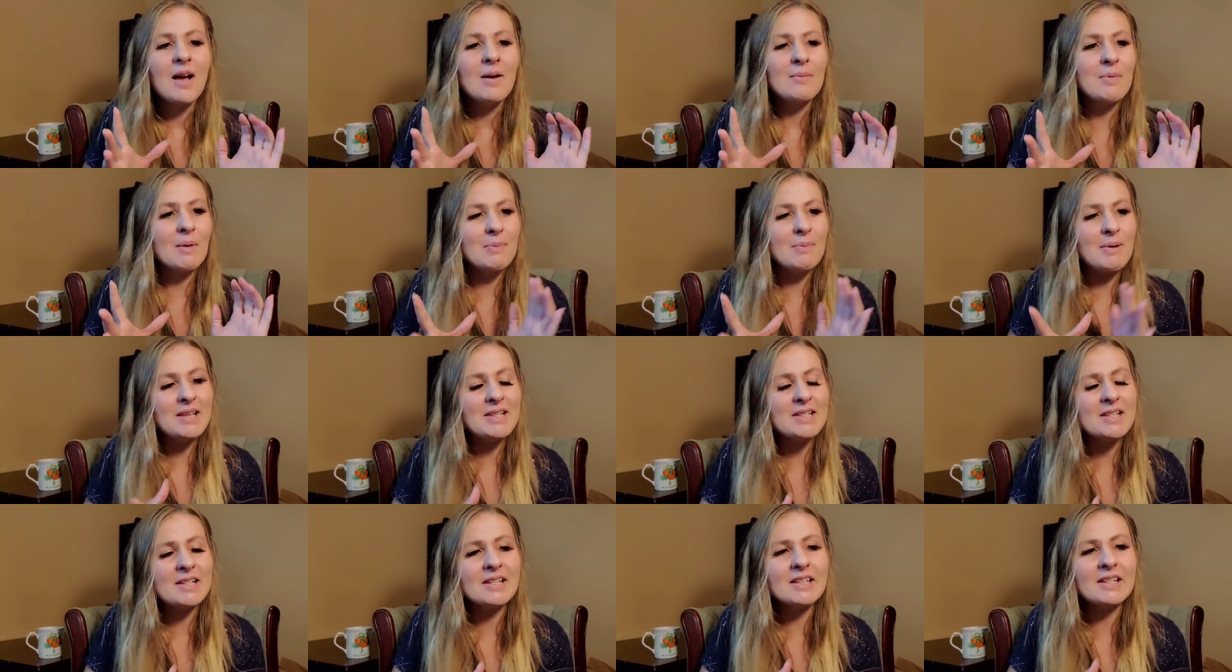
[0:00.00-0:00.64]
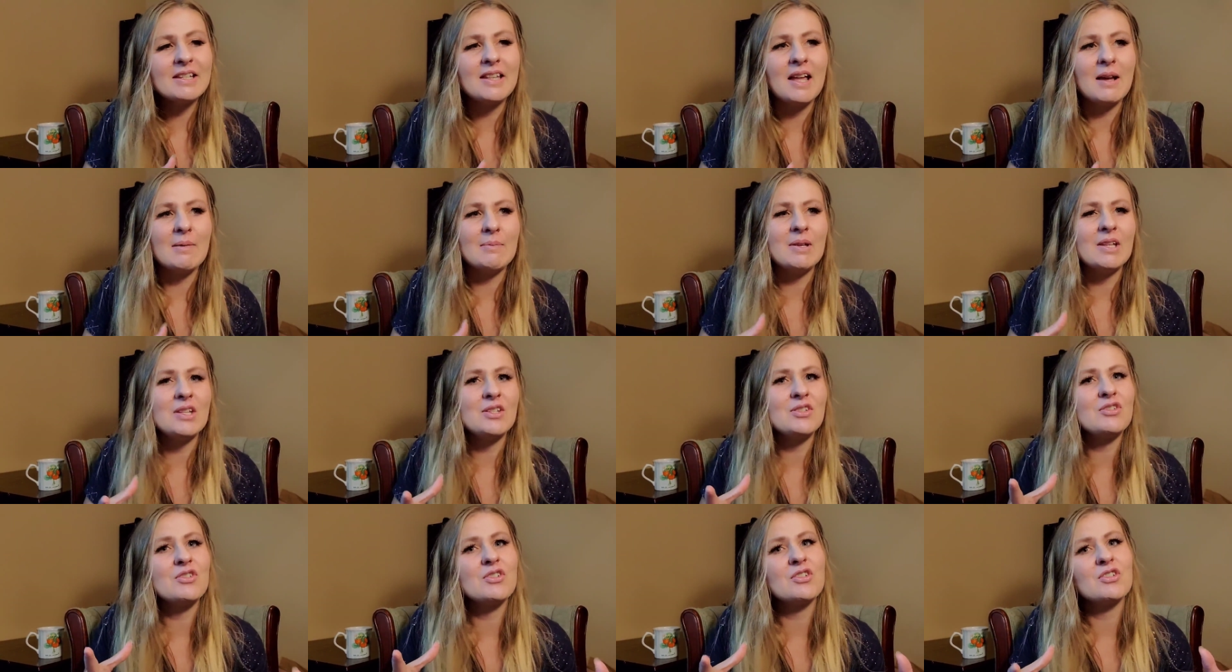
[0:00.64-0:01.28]
But basically that
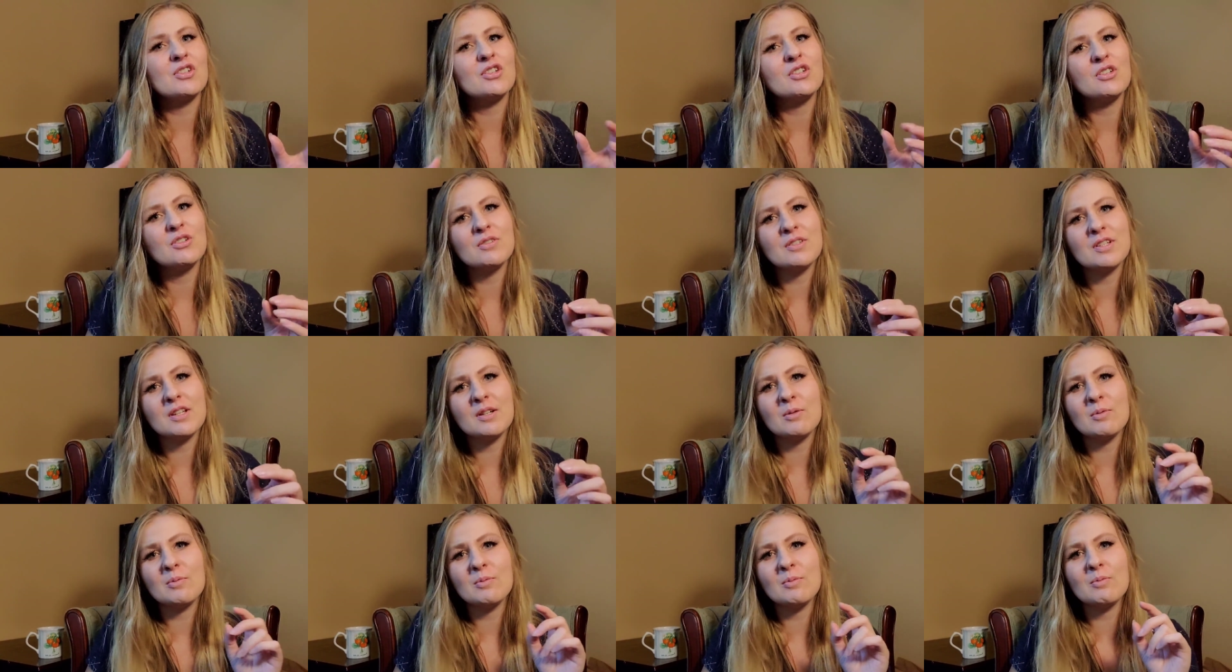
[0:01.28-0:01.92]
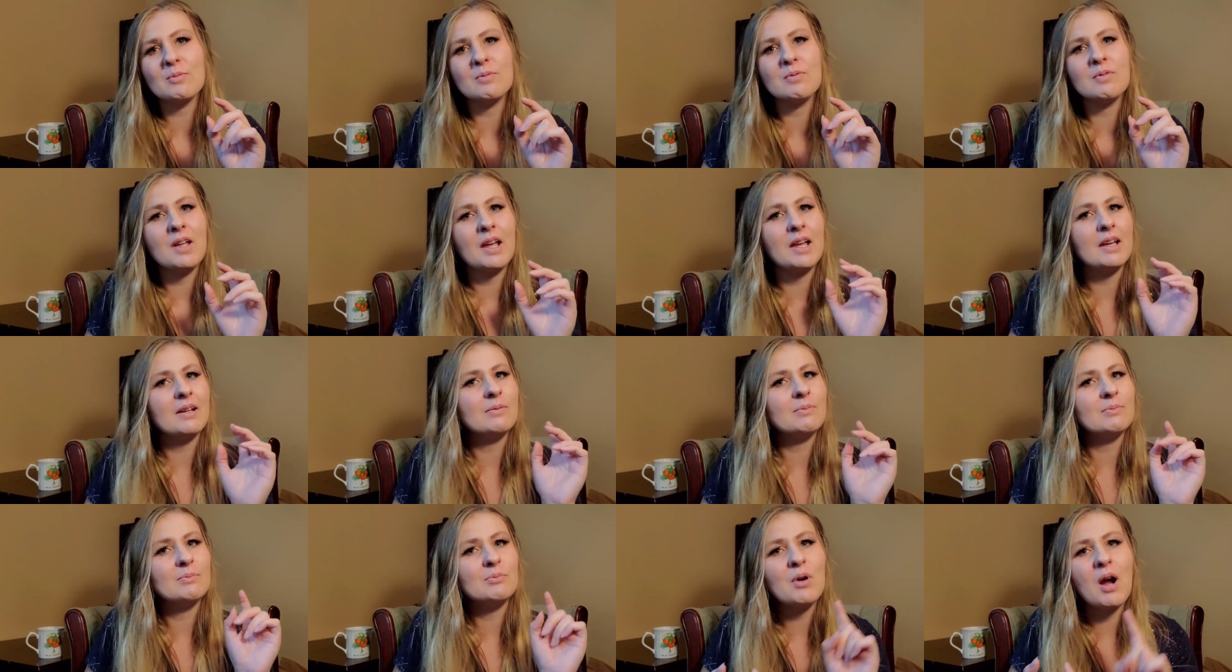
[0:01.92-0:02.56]
means just using
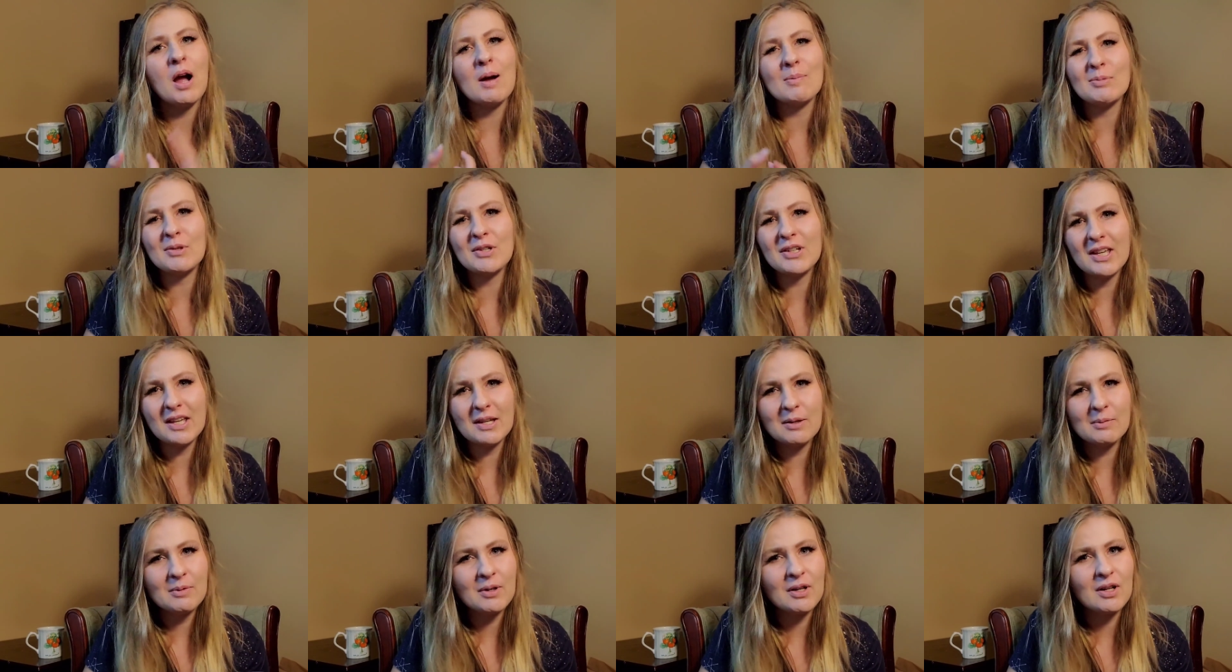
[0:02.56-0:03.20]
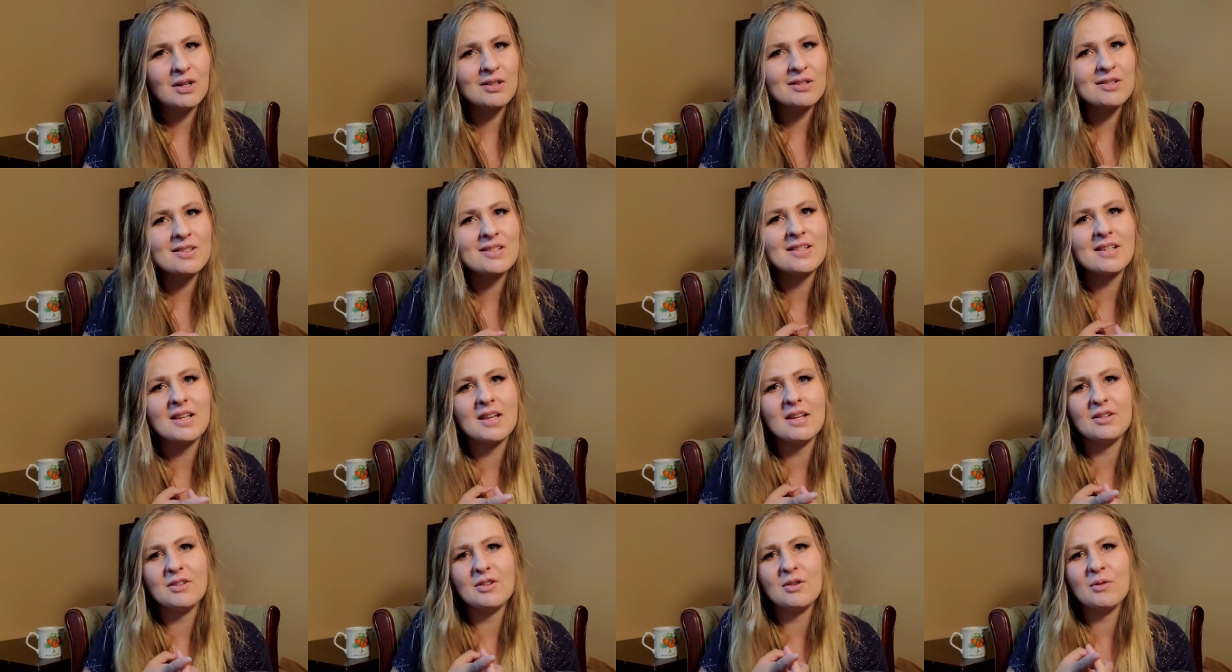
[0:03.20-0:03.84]
like proper keywords
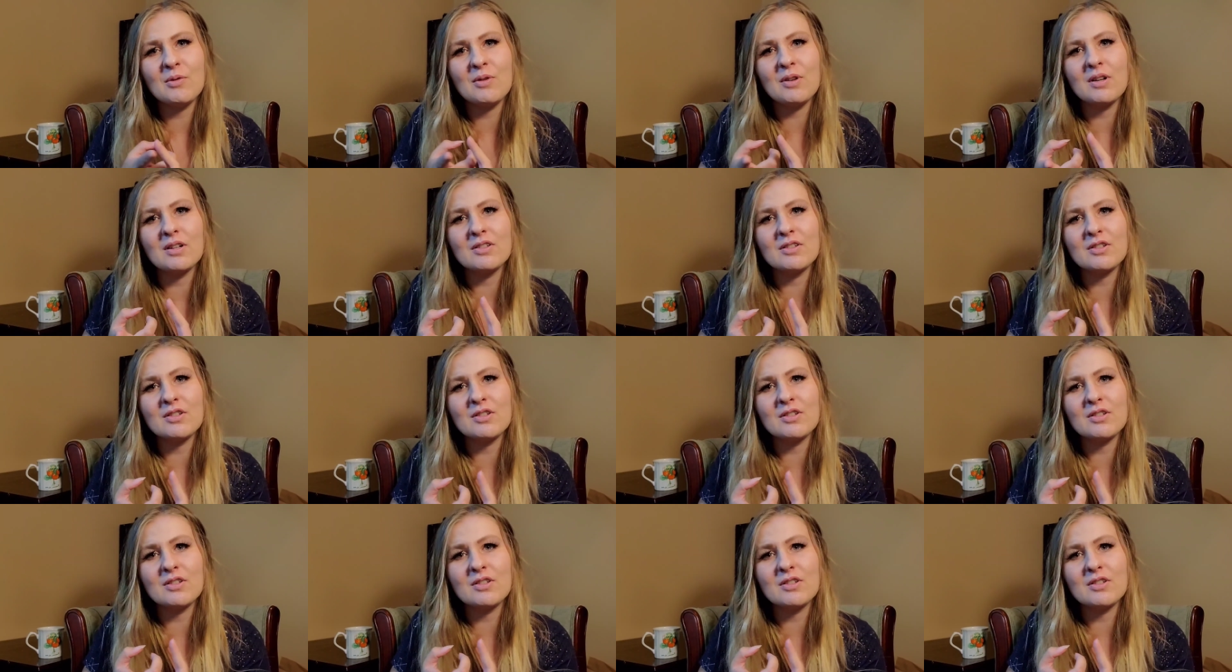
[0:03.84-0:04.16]
in your